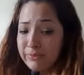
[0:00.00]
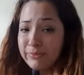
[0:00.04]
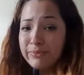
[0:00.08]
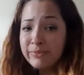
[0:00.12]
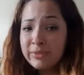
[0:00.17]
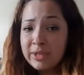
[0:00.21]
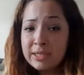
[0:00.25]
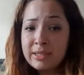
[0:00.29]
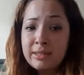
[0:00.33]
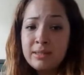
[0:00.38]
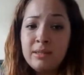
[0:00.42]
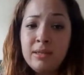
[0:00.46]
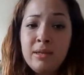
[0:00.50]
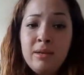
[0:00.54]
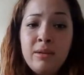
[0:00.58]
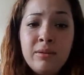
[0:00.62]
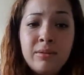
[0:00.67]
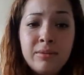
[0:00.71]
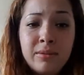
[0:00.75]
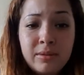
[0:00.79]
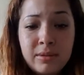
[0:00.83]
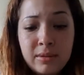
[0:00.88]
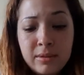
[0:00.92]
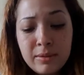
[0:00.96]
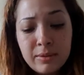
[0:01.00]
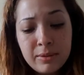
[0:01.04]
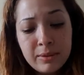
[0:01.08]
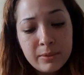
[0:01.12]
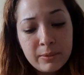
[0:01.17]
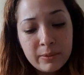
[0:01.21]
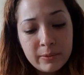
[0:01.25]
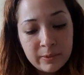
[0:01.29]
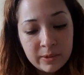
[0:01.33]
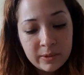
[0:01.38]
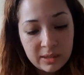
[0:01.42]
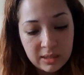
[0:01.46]
let's see,
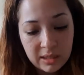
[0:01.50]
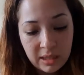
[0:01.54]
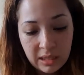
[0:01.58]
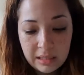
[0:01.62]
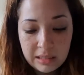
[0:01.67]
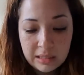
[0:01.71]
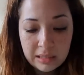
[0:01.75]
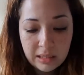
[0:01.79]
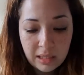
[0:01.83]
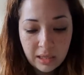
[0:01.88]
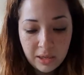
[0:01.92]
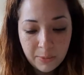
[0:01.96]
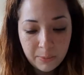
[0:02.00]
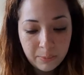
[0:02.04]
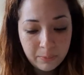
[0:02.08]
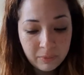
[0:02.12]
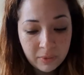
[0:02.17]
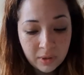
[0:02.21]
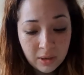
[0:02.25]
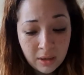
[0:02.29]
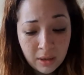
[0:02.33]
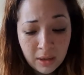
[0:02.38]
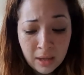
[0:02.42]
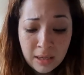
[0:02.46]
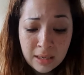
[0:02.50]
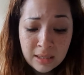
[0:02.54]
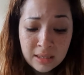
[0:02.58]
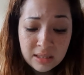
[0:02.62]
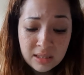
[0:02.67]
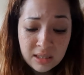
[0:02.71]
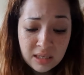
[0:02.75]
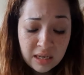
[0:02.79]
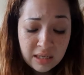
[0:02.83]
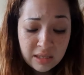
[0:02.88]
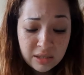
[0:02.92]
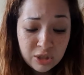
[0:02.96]
what's today's date?
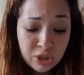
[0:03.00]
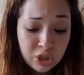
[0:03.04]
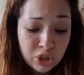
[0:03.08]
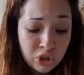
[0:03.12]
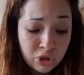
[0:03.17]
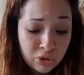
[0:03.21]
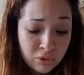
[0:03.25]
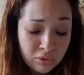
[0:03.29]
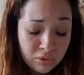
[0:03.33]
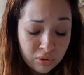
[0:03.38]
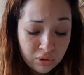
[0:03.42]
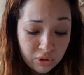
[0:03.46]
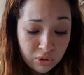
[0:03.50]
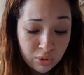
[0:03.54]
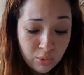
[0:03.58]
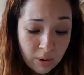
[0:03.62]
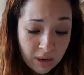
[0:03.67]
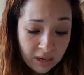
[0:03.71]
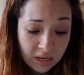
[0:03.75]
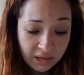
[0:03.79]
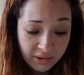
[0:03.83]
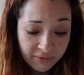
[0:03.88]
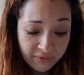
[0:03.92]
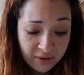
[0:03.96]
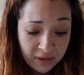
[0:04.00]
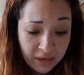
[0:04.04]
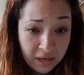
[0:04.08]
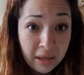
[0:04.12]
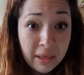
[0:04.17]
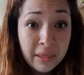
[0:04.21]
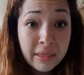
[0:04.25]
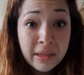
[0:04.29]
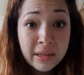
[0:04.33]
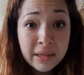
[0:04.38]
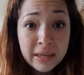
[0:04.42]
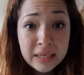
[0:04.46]
Today is June 25th.
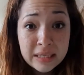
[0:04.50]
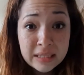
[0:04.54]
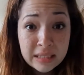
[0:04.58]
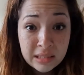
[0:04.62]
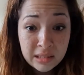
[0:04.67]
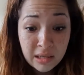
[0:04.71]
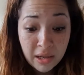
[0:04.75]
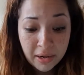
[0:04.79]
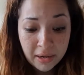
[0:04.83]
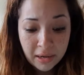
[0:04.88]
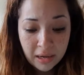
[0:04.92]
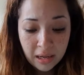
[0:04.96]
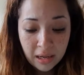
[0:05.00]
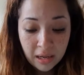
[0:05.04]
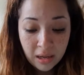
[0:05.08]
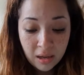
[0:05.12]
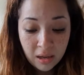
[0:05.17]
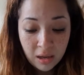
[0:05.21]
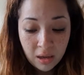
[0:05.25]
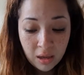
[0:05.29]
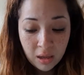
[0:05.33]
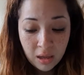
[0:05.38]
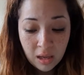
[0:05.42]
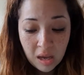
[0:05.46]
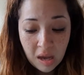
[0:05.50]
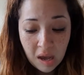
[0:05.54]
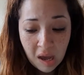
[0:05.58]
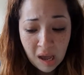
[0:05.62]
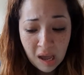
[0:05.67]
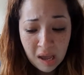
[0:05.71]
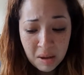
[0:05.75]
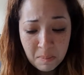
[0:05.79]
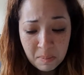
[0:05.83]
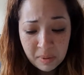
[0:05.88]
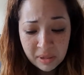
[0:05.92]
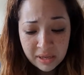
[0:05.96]
Sunday.
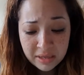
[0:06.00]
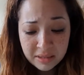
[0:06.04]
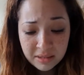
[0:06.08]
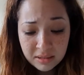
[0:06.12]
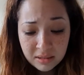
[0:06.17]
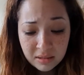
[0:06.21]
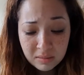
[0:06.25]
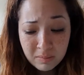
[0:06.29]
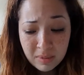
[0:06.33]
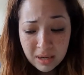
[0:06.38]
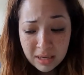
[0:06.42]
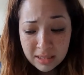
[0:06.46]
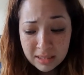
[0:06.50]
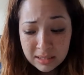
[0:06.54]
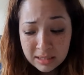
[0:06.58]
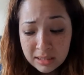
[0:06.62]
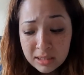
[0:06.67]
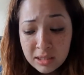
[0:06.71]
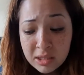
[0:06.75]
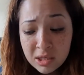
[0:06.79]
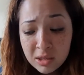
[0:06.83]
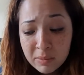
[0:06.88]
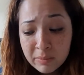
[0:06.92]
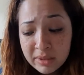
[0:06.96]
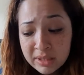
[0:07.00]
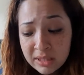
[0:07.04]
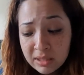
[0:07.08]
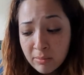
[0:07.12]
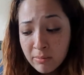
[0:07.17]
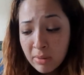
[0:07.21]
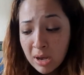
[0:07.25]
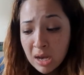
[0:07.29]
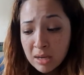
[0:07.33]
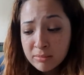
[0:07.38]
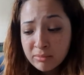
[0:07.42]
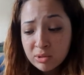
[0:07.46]
I placed my Stitching Bits and
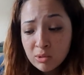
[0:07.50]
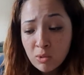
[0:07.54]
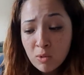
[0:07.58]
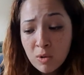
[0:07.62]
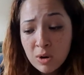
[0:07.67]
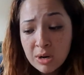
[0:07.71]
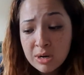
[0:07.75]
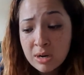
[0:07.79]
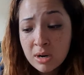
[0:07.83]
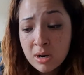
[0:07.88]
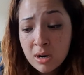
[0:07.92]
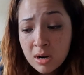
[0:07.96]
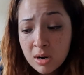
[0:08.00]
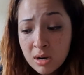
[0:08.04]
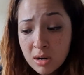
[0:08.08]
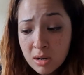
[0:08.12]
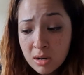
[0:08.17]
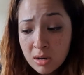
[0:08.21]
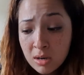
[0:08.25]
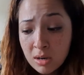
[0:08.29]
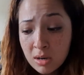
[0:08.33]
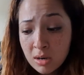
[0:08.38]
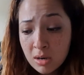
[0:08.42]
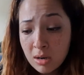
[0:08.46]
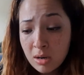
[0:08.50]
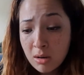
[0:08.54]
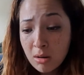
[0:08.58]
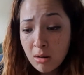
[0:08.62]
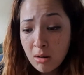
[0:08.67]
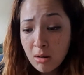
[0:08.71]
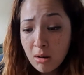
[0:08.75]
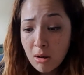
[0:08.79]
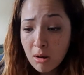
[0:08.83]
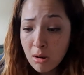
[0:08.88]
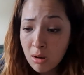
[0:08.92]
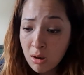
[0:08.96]
Bobs order
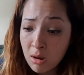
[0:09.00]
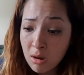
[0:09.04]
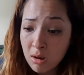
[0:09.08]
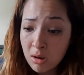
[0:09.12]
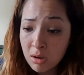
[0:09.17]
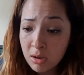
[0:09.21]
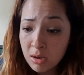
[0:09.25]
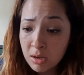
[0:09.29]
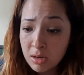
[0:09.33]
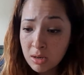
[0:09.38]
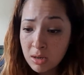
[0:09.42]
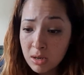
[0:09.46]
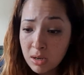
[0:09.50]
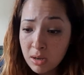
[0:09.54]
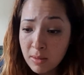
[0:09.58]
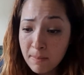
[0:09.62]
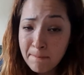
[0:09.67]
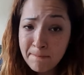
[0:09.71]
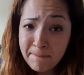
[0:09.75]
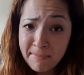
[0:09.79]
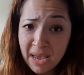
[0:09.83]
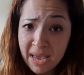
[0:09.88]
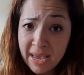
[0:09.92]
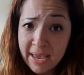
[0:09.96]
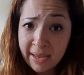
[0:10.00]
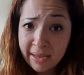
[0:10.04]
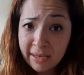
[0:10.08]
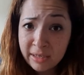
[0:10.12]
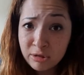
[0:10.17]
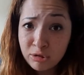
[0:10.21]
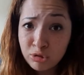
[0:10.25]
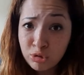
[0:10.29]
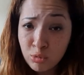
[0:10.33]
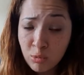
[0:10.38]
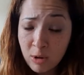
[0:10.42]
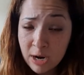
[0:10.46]
on May
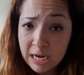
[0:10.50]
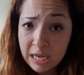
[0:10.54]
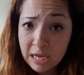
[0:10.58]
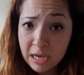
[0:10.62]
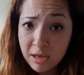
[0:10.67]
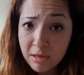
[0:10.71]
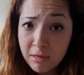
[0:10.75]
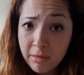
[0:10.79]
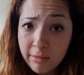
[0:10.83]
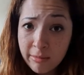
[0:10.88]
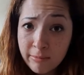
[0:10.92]
20th.